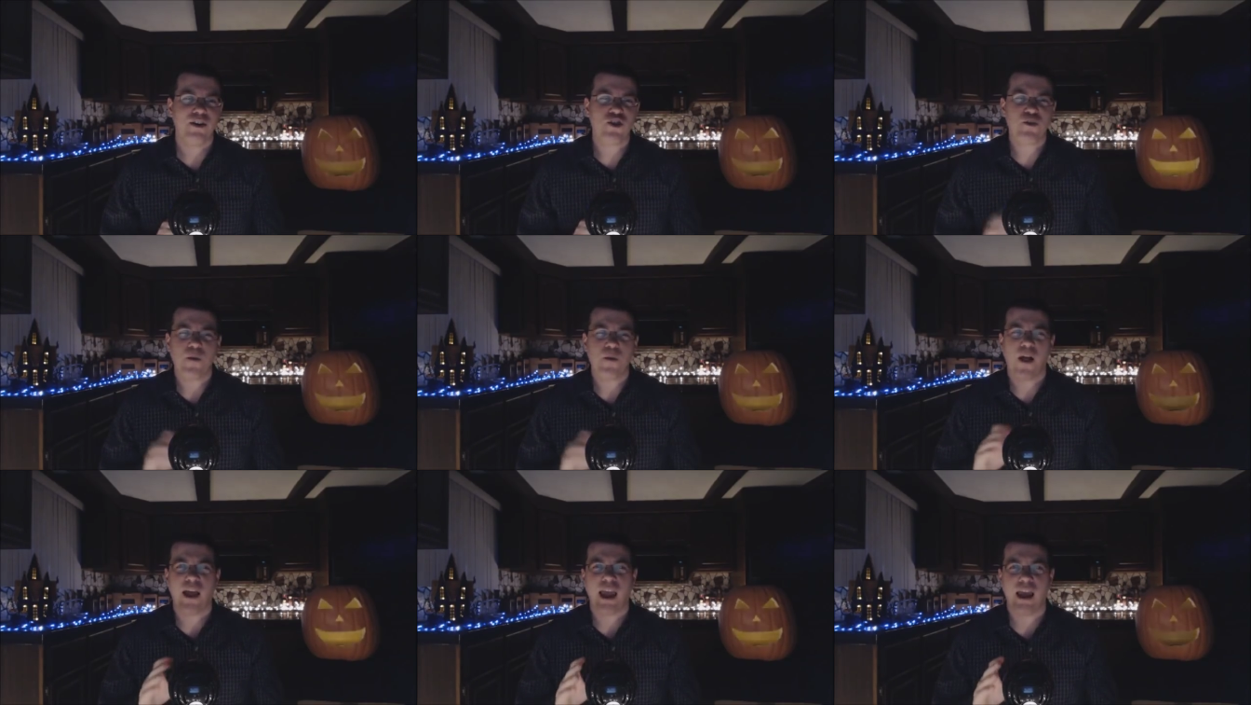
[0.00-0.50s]
a
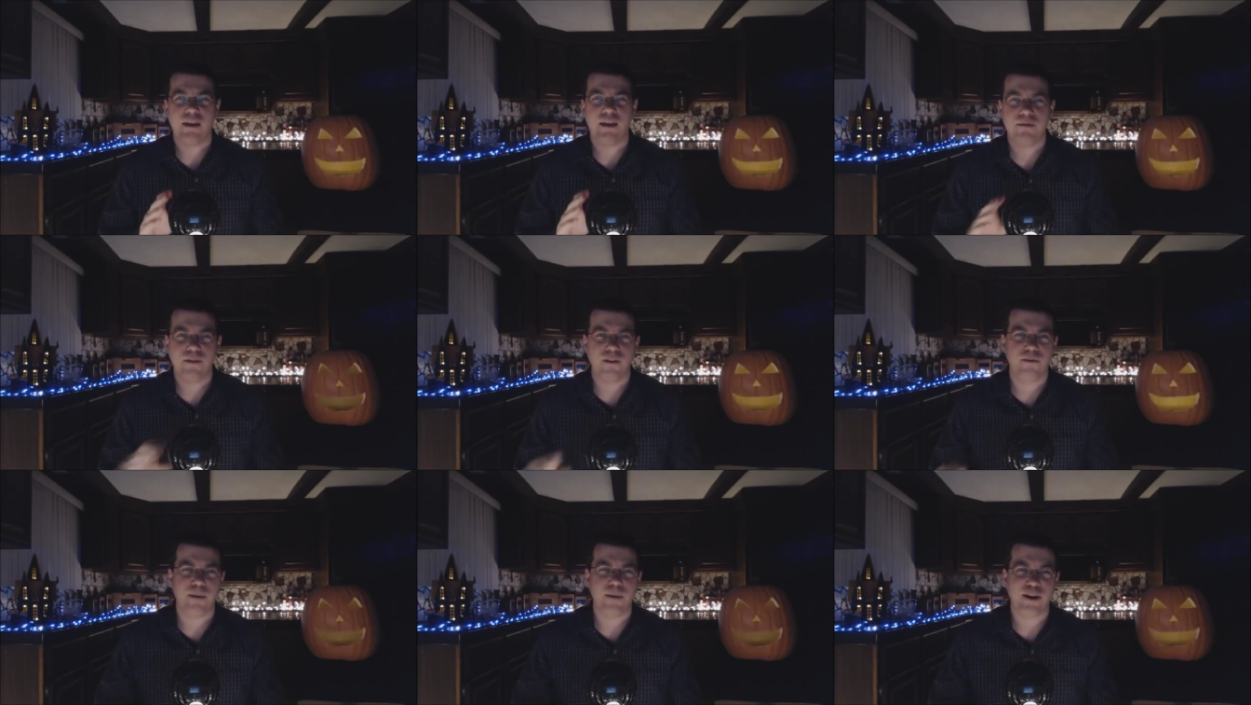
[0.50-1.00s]
small
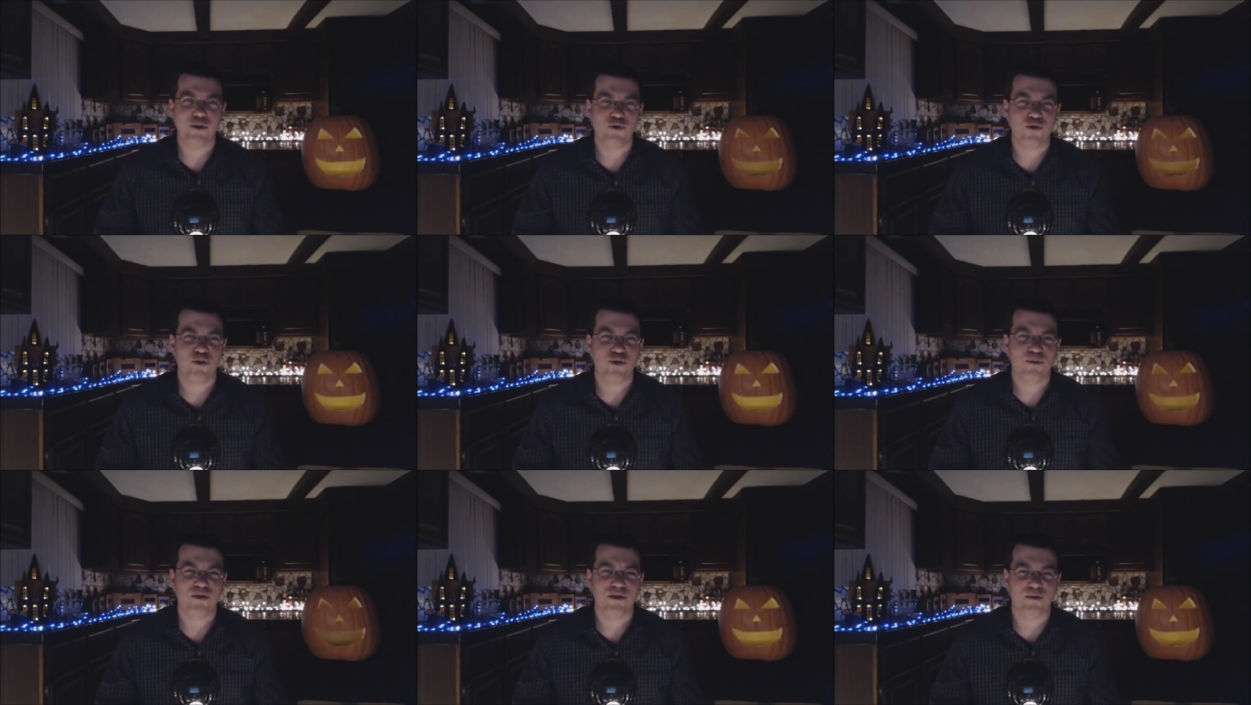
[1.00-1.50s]
handful of my
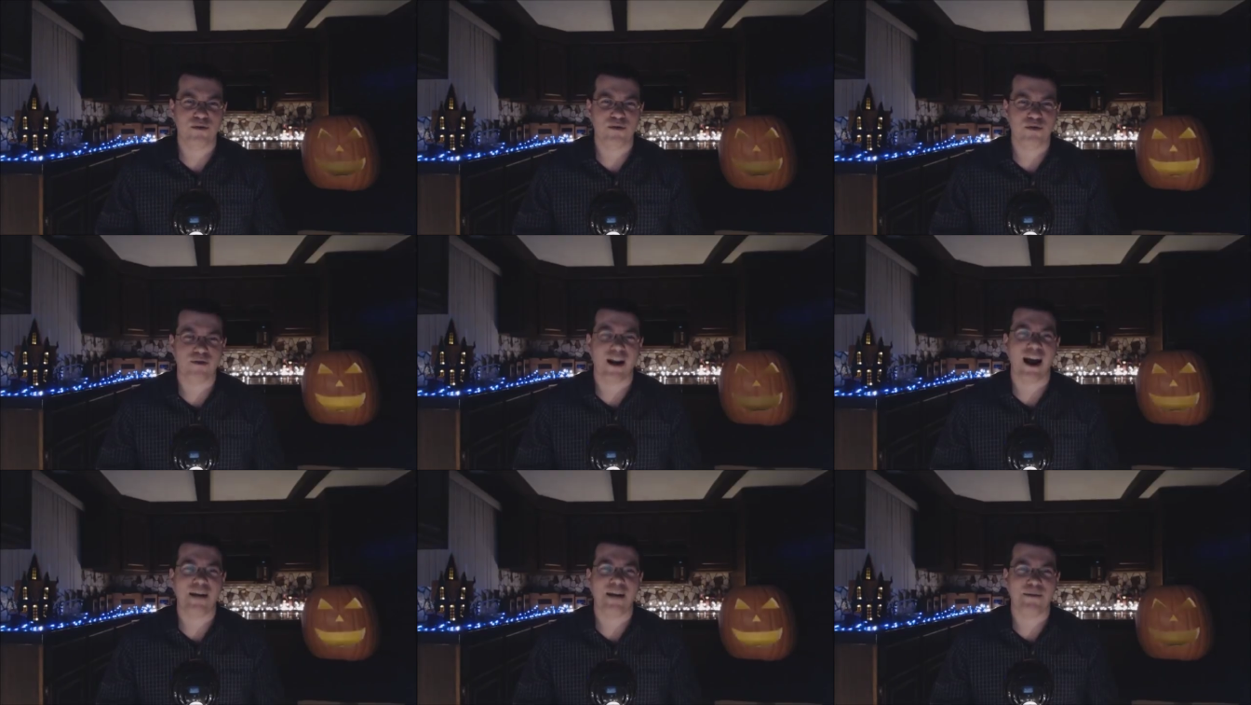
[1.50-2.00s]
YouTube
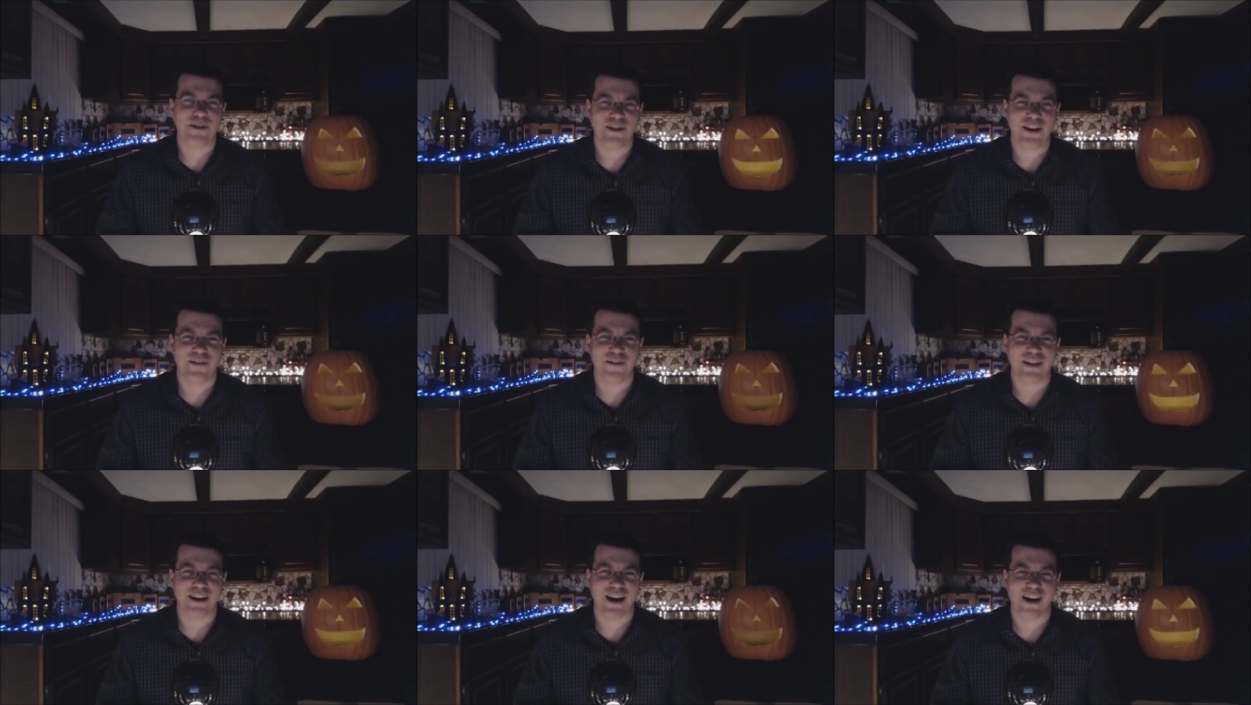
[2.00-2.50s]

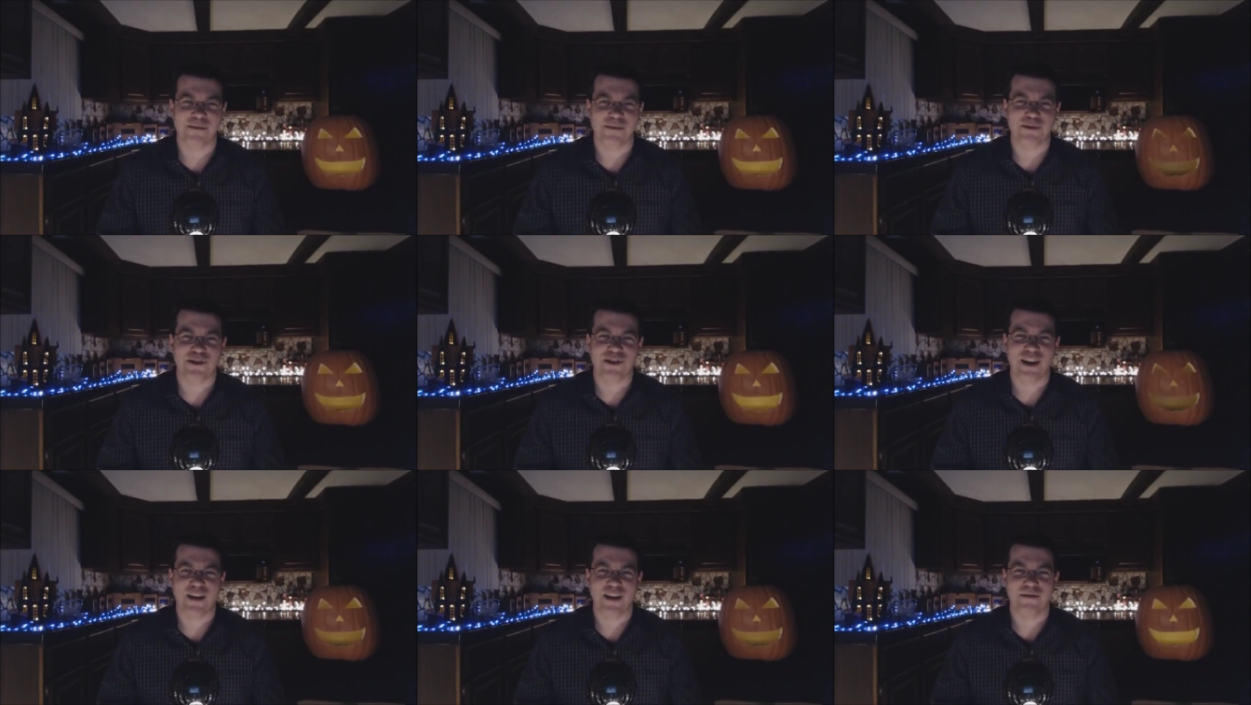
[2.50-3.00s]
subscribers have
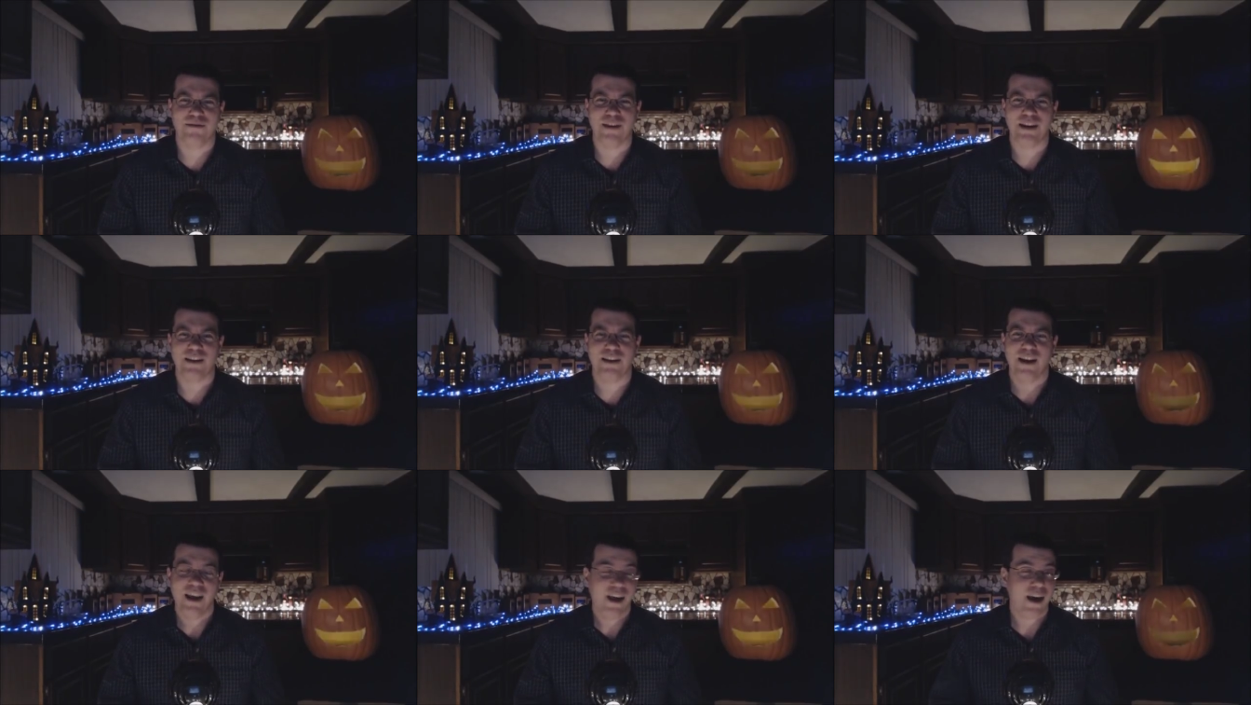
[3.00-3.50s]
accomplished that
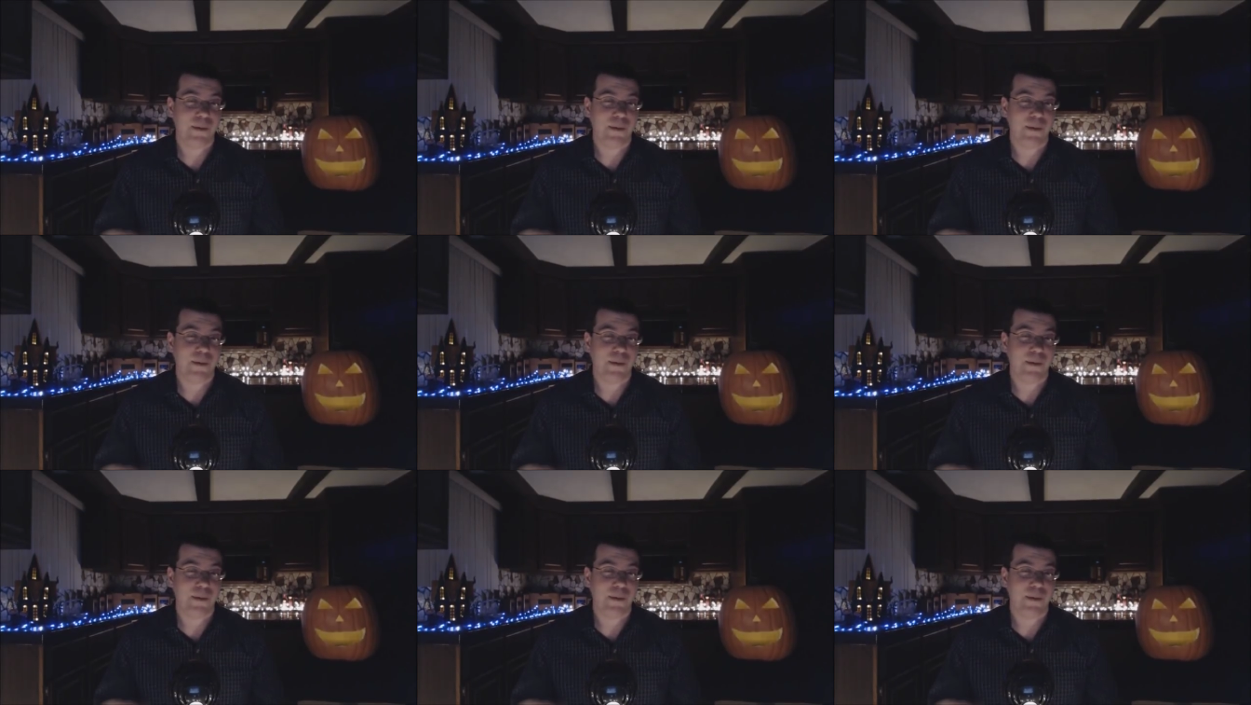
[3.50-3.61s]
feat.